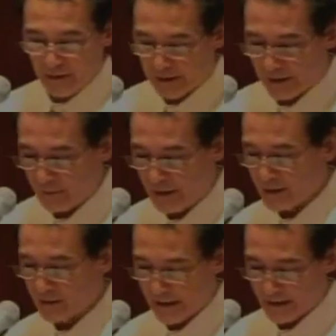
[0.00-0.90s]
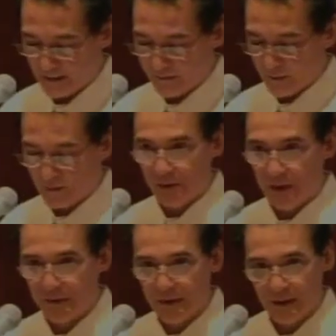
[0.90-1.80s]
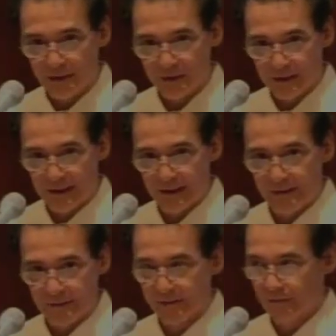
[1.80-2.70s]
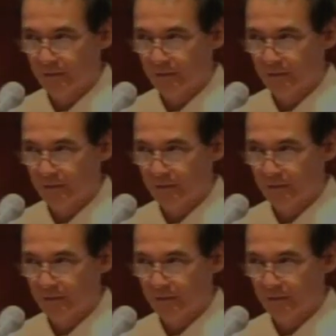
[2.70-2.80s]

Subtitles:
All right, please rise for the Philippine National Anthem.